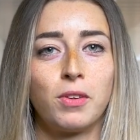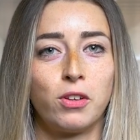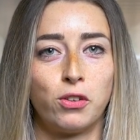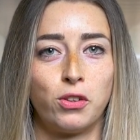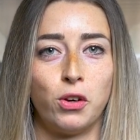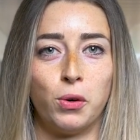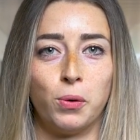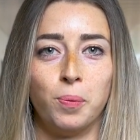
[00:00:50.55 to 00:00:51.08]

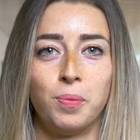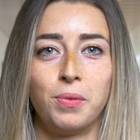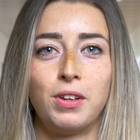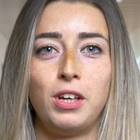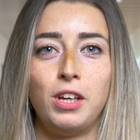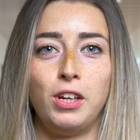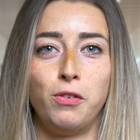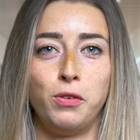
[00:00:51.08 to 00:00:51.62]
So,
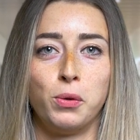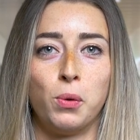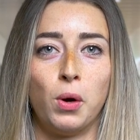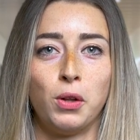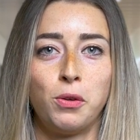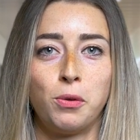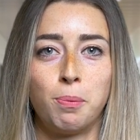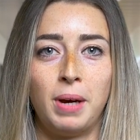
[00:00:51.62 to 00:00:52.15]
if you
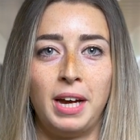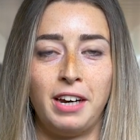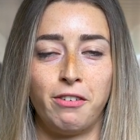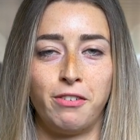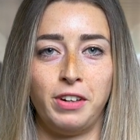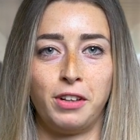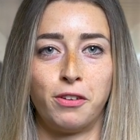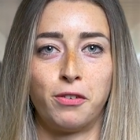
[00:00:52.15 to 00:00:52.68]
want to
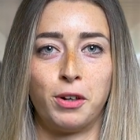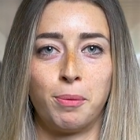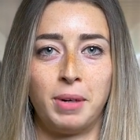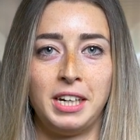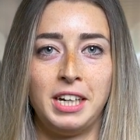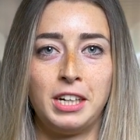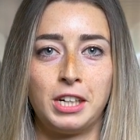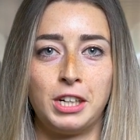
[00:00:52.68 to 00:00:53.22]
benefit from
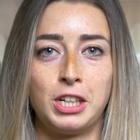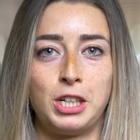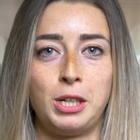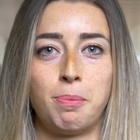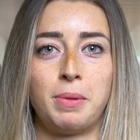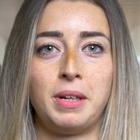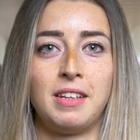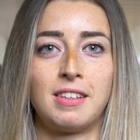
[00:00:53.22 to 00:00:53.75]
an
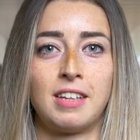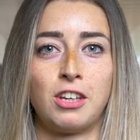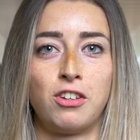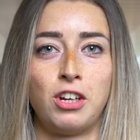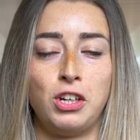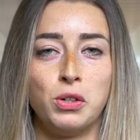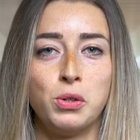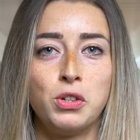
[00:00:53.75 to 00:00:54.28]
internship in such
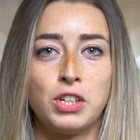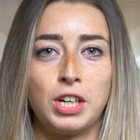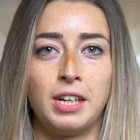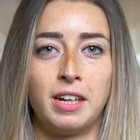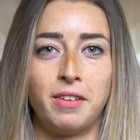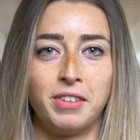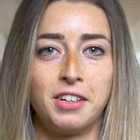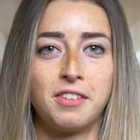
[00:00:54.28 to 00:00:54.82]
a huge and
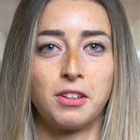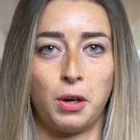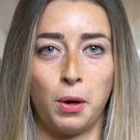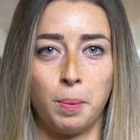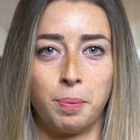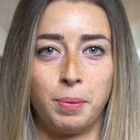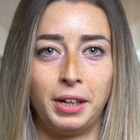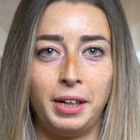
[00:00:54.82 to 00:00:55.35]
diverse
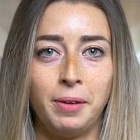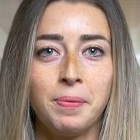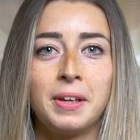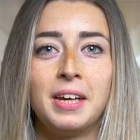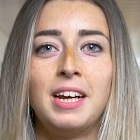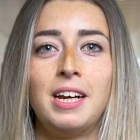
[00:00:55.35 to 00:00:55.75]
company,